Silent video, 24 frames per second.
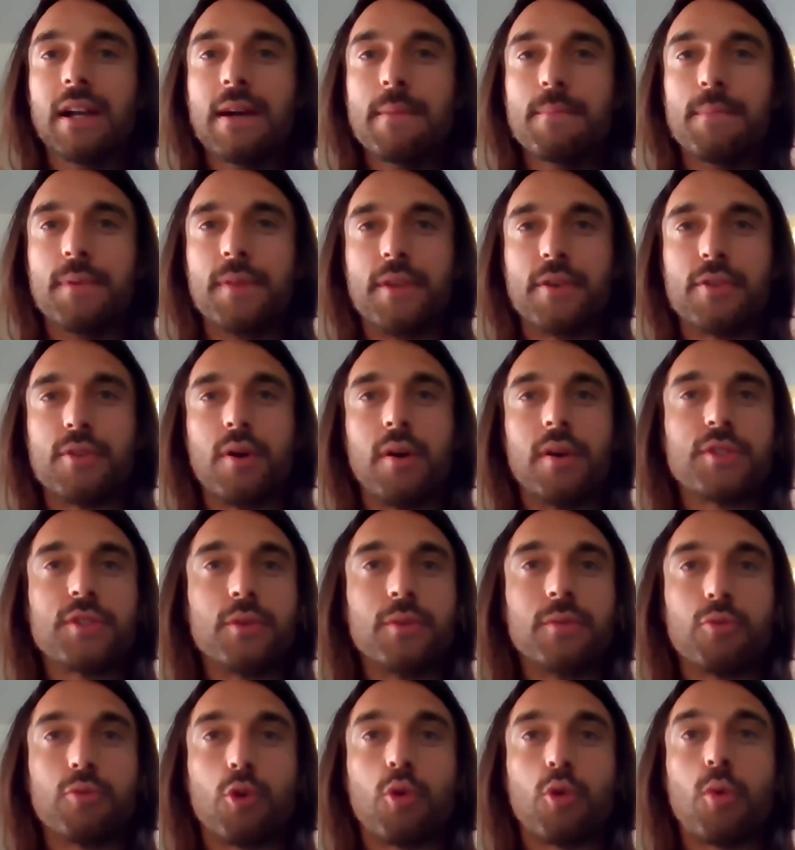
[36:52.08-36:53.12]
But there
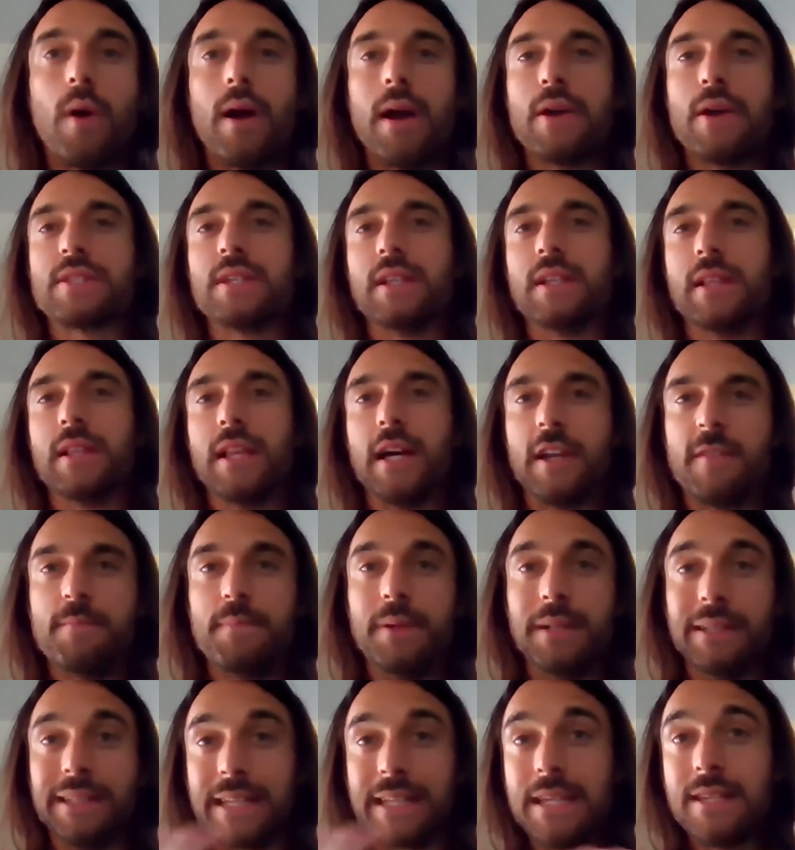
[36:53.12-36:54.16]
also requires a lot of
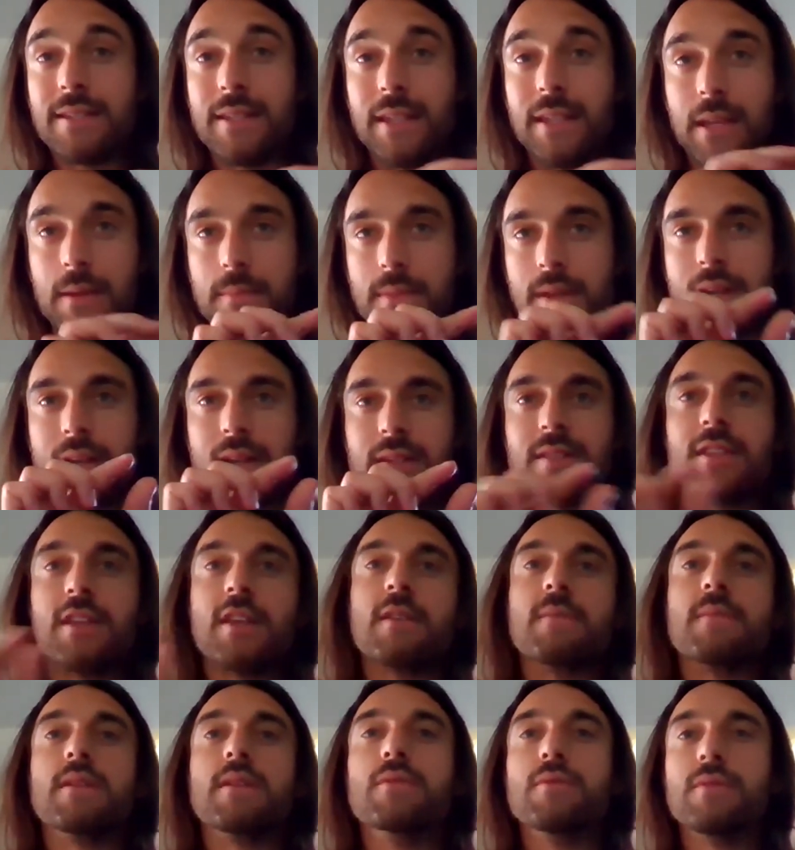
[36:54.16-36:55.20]
policing because the
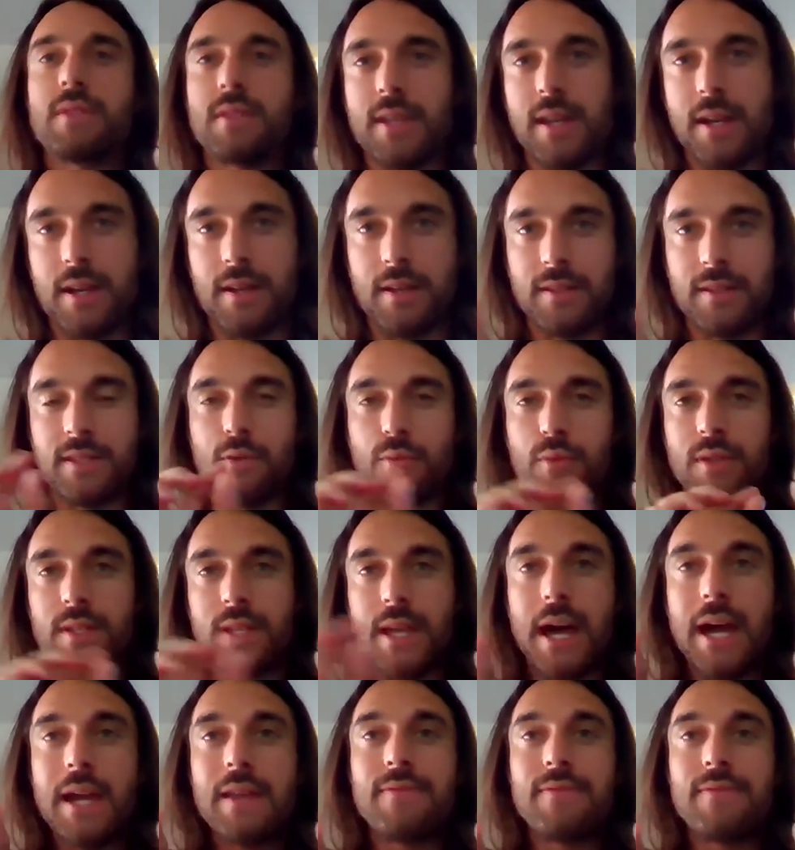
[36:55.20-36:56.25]
immune cells that
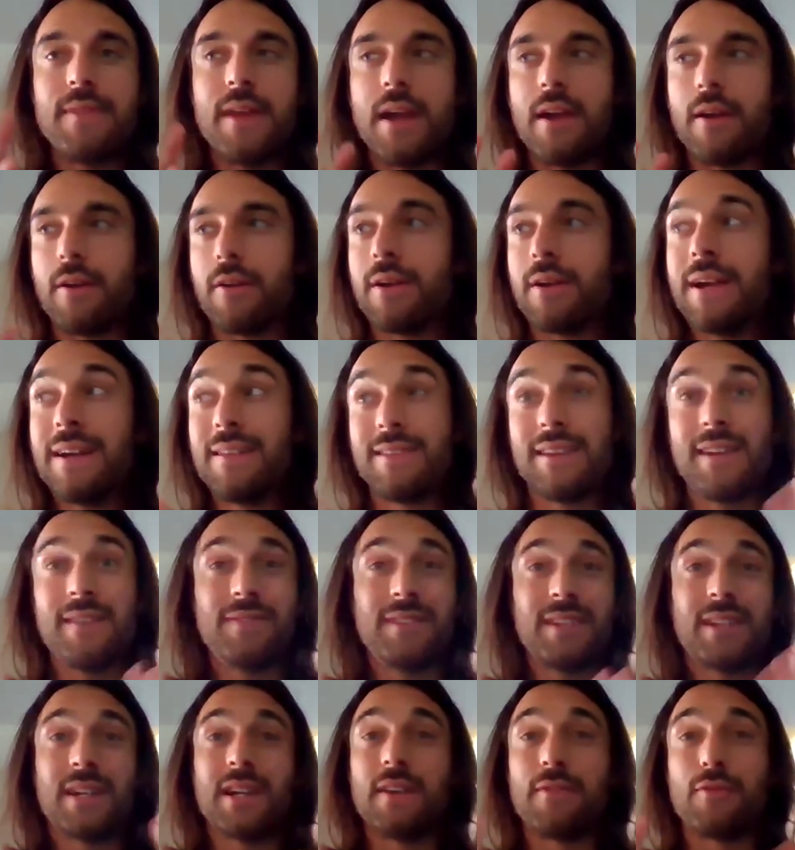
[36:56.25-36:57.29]
reside there, they have
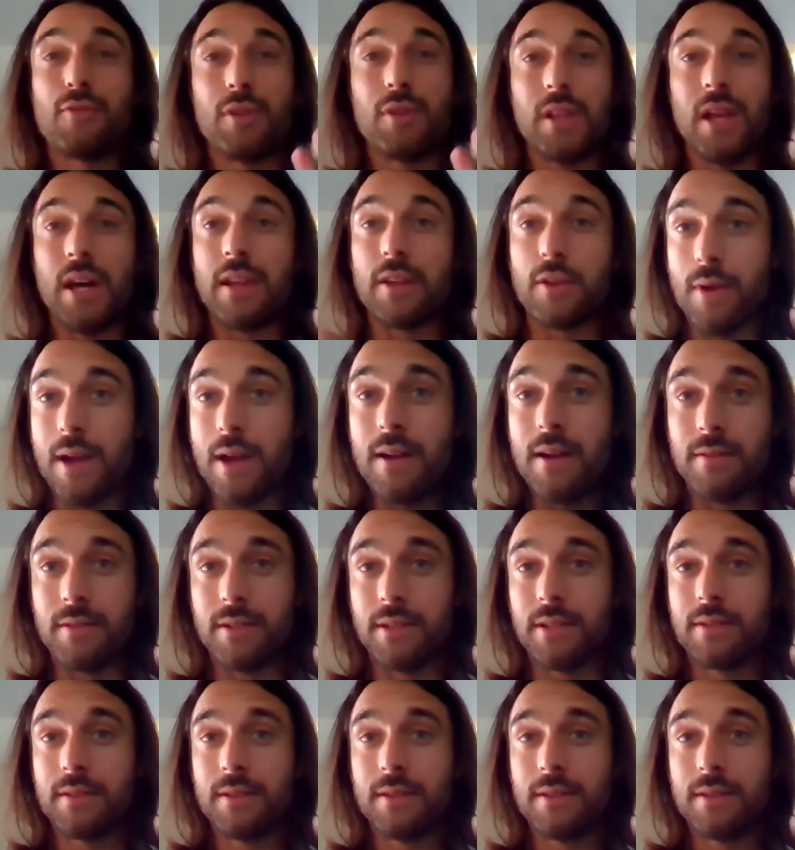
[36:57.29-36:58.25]
to cover a lot of ground.